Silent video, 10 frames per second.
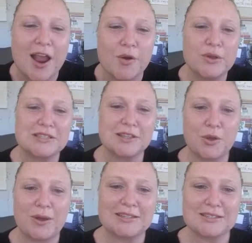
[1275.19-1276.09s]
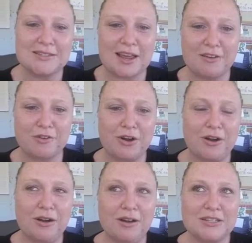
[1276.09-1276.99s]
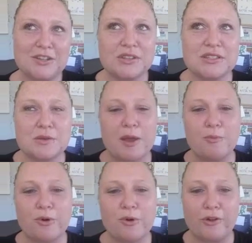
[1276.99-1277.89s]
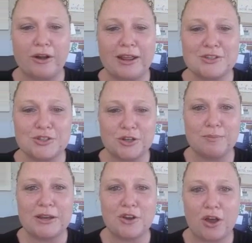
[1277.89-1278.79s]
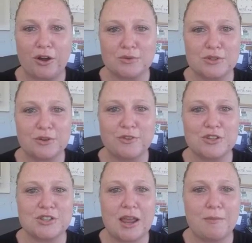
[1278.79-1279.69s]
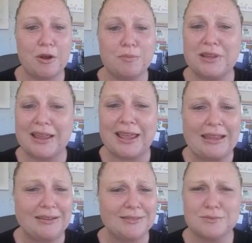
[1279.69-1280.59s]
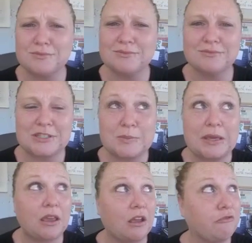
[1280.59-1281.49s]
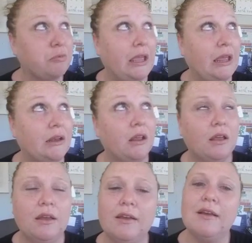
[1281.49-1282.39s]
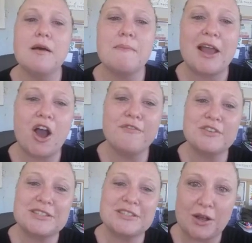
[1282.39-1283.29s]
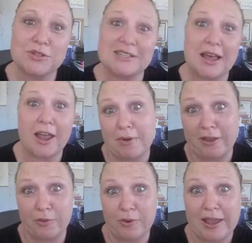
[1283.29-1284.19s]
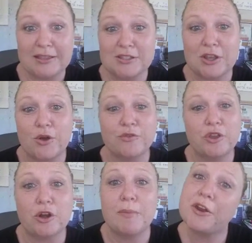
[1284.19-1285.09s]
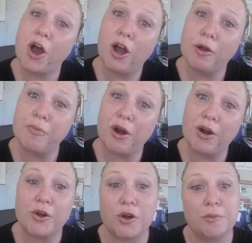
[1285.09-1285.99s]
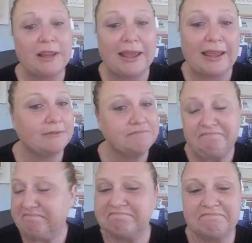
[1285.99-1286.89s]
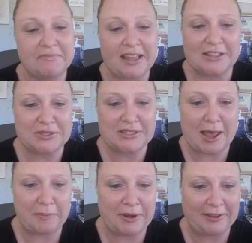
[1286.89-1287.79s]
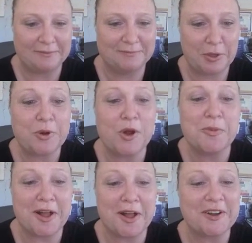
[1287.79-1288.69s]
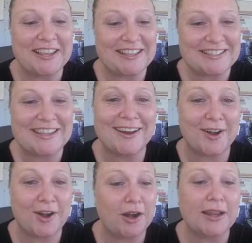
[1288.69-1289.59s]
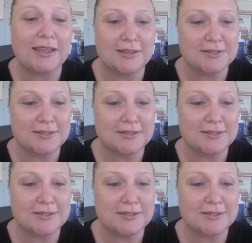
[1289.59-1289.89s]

I recently went to Denver to visit my brother, and I took my daughter. It was her first time on a plane. Speaking of plane. My office is outside, by the way, so if you hear my dog bark or a plane, that's what's happening. The pro blogger is here.